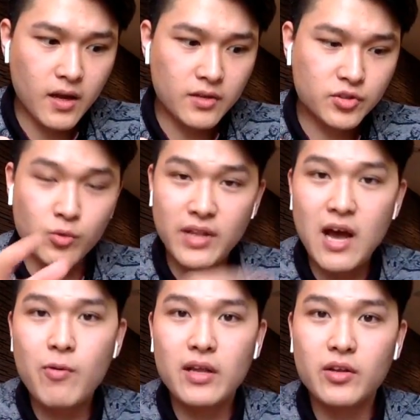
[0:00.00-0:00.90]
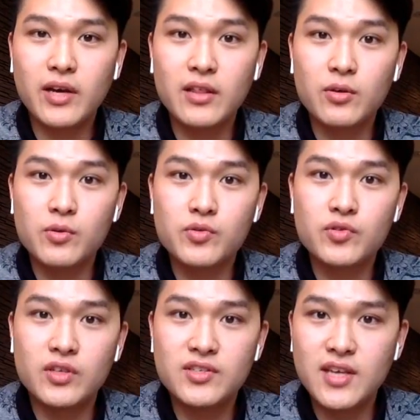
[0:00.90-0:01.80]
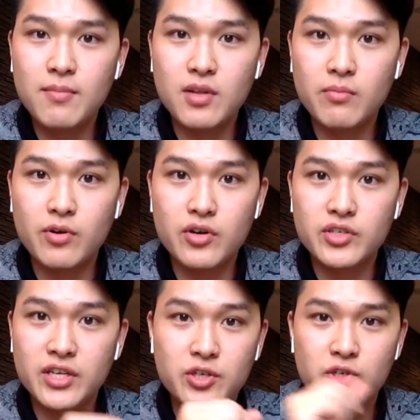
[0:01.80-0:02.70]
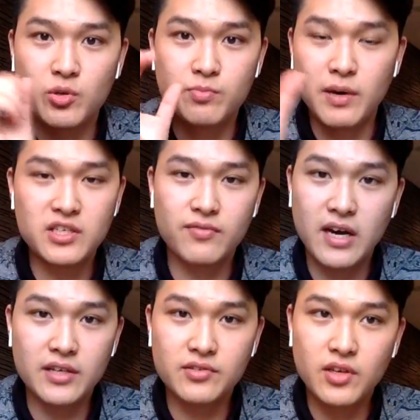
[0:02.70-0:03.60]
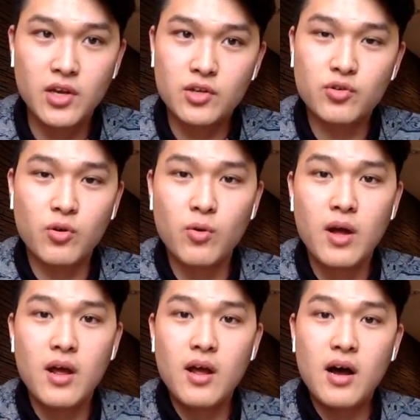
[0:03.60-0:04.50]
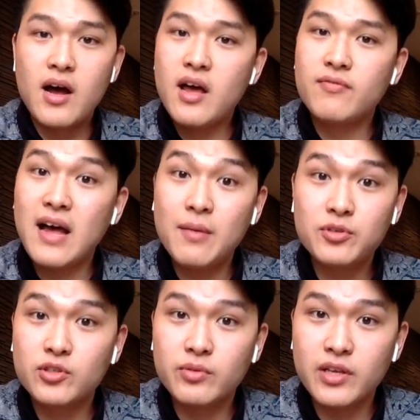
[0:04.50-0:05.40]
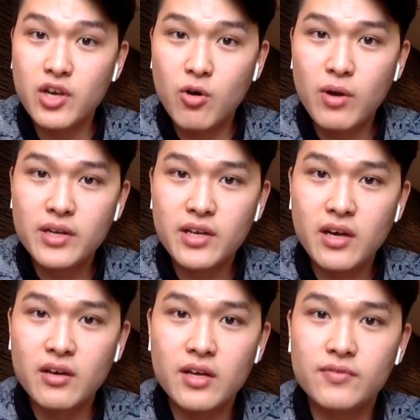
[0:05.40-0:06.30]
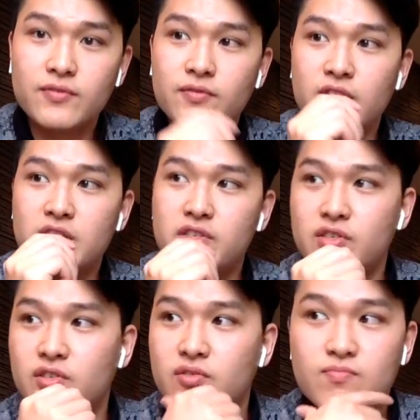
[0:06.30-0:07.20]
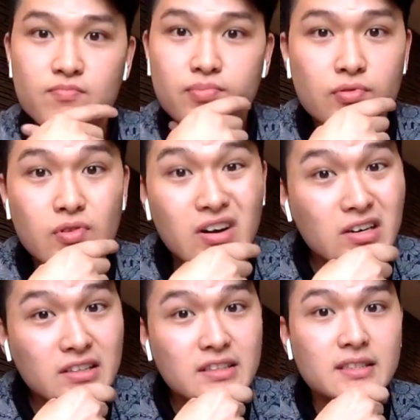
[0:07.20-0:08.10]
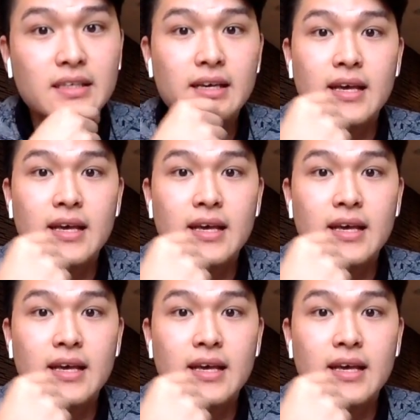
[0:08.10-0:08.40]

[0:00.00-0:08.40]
so now I look at the same numbers, it just shows bunch of eyes. So I have absolutely no idea if this product